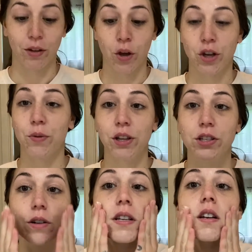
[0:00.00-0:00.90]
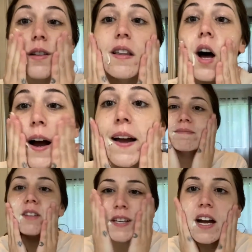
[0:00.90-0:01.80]
You really don't need a lot.
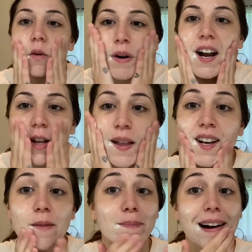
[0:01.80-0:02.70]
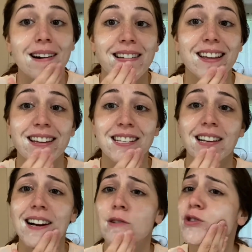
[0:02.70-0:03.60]
Like what I like about it is
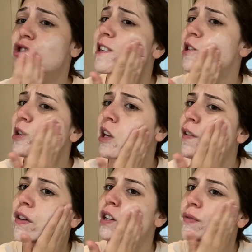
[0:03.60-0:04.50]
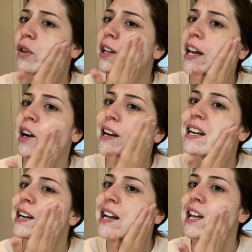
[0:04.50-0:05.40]
how gentle of an exfoliator
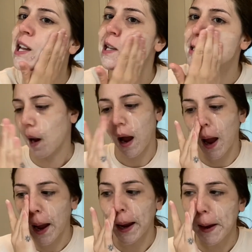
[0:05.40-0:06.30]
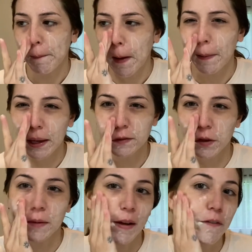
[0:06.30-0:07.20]
it is. I probably
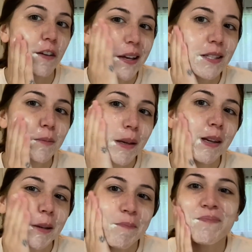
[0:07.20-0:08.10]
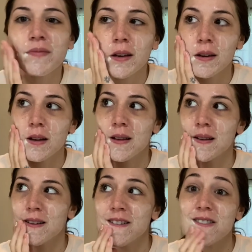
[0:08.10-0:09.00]
exfoliate my face maybe
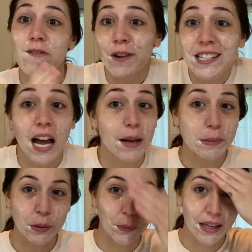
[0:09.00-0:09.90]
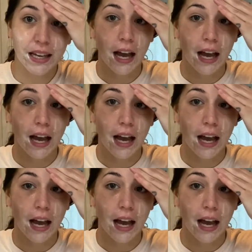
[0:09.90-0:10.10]
three times a week.